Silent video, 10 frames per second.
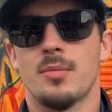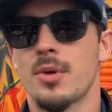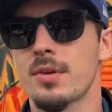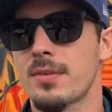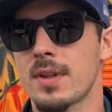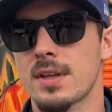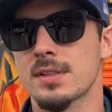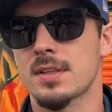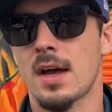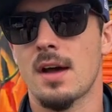beautiful it
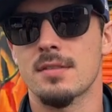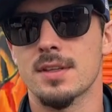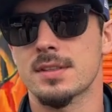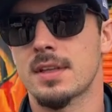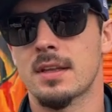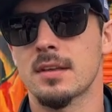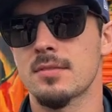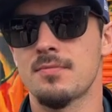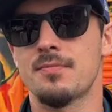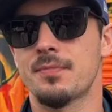is to have this and
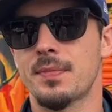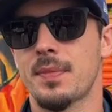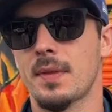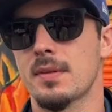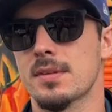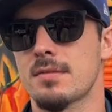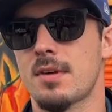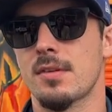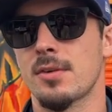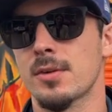it was a
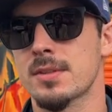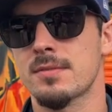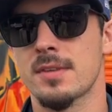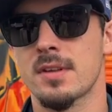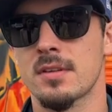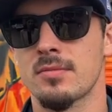very wholesome feeling.